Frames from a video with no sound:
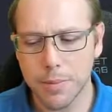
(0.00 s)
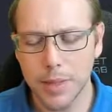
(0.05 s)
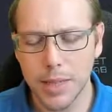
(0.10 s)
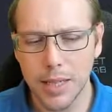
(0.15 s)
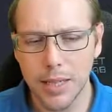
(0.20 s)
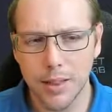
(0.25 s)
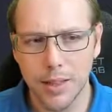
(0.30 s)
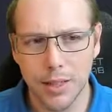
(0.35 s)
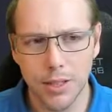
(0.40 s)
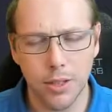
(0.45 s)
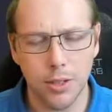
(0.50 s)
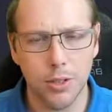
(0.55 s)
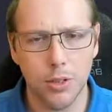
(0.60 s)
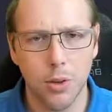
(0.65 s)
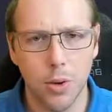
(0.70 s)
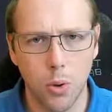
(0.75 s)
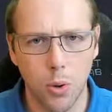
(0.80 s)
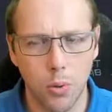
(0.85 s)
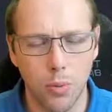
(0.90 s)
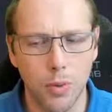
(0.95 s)
that's an
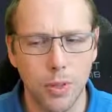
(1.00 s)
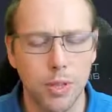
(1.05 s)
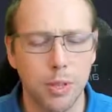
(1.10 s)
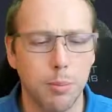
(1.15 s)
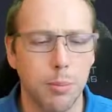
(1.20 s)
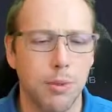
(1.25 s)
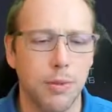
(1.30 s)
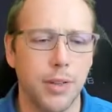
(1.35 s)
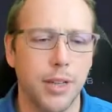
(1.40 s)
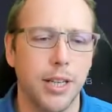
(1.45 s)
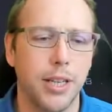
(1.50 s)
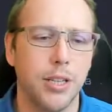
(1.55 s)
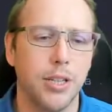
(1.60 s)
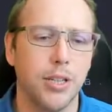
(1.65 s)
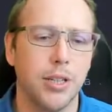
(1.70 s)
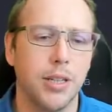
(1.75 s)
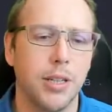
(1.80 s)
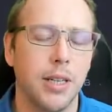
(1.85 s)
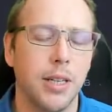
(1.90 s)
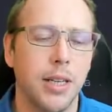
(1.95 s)

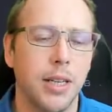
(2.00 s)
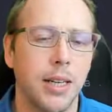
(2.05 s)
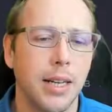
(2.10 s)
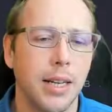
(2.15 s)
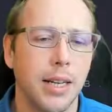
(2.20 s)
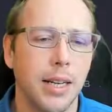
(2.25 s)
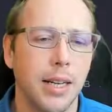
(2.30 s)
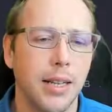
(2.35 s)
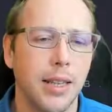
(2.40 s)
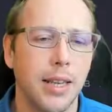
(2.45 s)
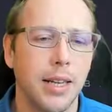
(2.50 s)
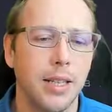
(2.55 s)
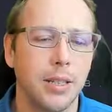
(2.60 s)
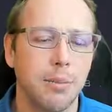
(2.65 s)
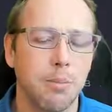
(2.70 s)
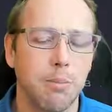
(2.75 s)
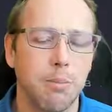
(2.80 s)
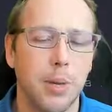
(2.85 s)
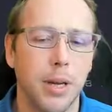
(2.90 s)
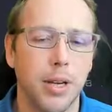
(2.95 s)
oversimplification. I think it's
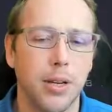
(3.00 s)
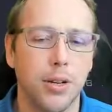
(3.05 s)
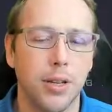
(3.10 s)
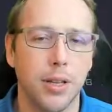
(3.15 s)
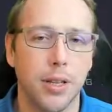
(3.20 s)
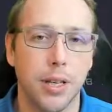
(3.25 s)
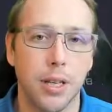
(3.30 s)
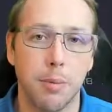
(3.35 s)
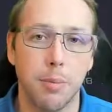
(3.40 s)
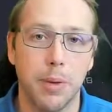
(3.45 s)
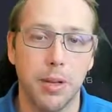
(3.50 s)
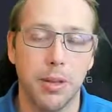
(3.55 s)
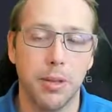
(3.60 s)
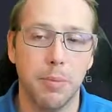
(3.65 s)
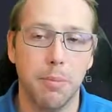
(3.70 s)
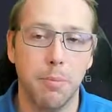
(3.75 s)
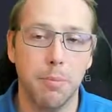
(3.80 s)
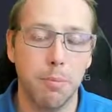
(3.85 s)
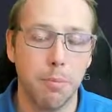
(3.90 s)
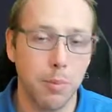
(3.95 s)
better to think about the
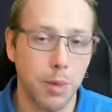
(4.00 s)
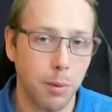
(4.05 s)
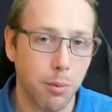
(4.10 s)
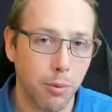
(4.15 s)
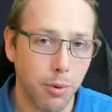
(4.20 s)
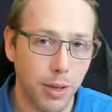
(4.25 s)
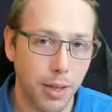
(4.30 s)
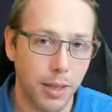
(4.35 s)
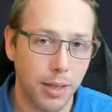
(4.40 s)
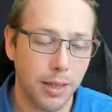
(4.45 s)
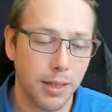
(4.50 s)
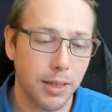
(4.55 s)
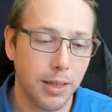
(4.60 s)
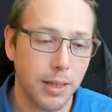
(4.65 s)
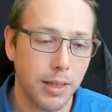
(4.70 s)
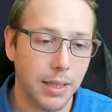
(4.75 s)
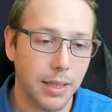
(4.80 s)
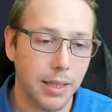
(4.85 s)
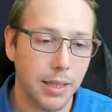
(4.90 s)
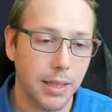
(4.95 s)
memory
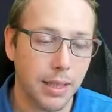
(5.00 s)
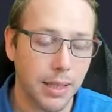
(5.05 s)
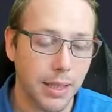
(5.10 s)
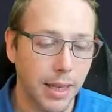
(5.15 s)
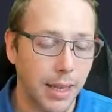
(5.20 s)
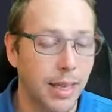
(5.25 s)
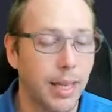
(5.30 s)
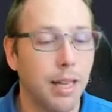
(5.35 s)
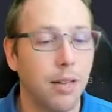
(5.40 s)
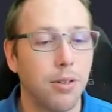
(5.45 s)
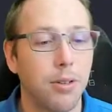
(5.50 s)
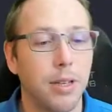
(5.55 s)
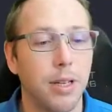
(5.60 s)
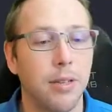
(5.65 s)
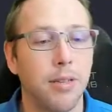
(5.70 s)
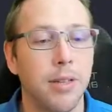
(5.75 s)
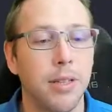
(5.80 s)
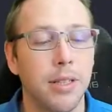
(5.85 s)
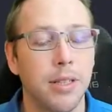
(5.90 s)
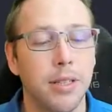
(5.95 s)
layout
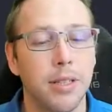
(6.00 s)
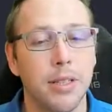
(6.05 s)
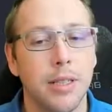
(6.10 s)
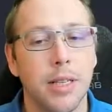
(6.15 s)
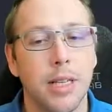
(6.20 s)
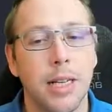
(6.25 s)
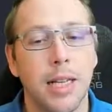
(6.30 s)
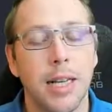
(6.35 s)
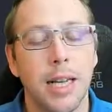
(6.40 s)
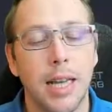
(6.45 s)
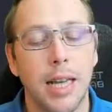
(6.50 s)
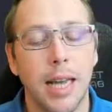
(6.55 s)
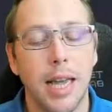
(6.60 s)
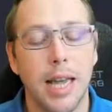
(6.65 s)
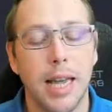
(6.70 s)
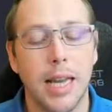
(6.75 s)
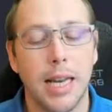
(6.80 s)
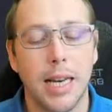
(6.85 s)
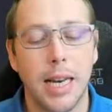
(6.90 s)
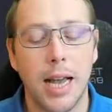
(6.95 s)
of it
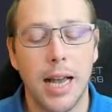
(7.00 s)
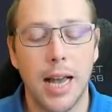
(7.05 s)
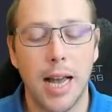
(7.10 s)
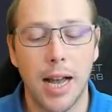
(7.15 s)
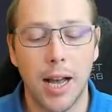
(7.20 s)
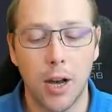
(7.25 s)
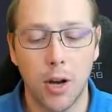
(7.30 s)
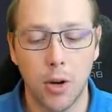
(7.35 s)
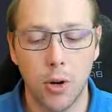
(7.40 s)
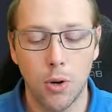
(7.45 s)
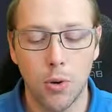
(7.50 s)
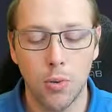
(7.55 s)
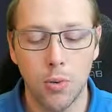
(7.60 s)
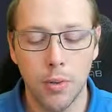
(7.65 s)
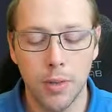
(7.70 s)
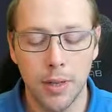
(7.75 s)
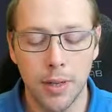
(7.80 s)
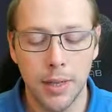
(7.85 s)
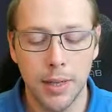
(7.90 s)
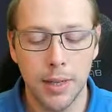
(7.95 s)
and how
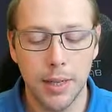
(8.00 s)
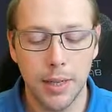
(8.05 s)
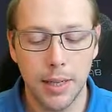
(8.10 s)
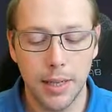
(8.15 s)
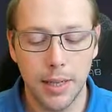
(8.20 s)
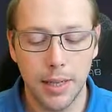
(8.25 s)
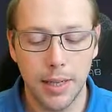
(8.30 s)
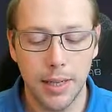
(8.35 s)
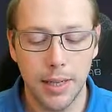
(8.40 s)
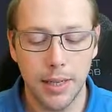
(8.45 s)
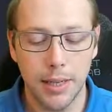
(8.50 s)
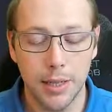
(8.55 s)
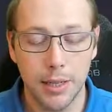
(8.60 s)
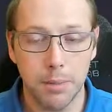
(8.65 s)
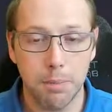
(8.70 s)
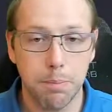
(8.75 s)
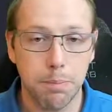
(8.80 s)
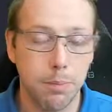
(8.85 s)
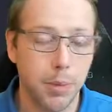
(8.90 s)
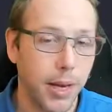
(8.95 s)
it
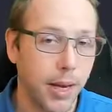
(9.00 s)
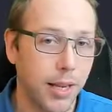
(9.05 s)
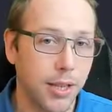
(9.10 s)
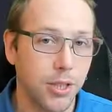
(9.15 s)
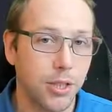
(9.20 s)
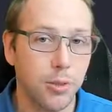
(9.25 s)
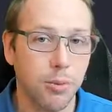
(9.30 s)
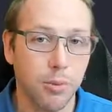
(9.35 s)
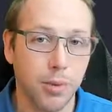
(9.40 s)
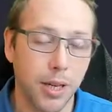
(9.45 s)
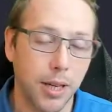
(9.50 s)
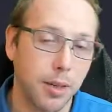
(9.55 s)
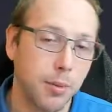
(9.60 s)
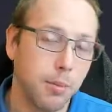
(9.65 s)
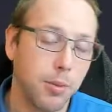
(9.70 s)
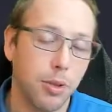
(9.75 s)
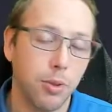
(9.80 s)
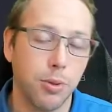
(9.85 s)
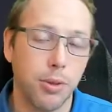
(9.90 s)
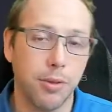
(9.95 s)
is passed around
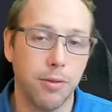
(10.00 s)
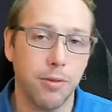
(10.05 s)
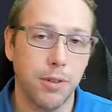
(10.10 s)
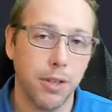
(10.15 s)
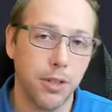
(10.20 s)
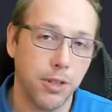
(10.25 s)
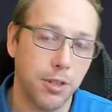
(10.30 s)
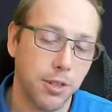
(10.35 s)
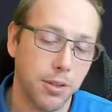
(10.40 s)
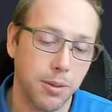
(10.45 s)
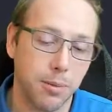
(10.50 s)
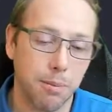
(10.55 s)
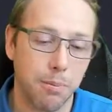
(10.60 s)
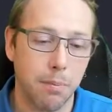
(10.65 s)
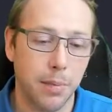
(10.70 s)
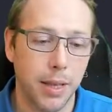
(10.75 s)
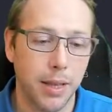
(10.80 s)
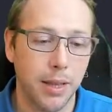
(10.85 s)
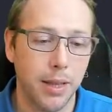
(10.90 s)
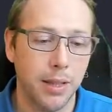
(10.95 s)
between functions and
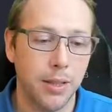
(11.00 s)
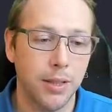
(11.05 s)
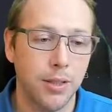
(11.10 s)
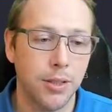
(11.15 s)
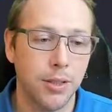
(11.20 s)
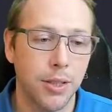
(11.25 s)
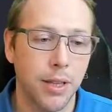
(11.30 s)
methods